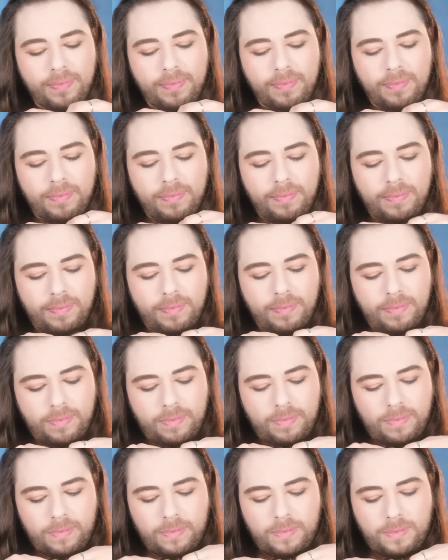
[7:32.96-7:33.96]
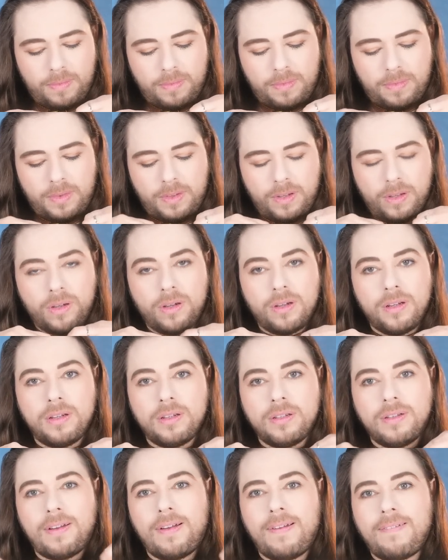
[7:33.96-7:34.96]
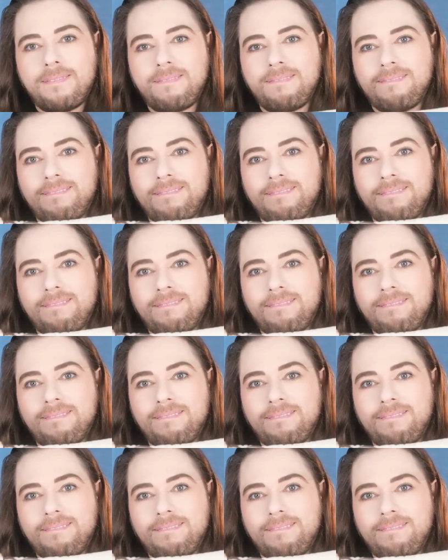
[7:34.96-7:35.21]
Nothing is said.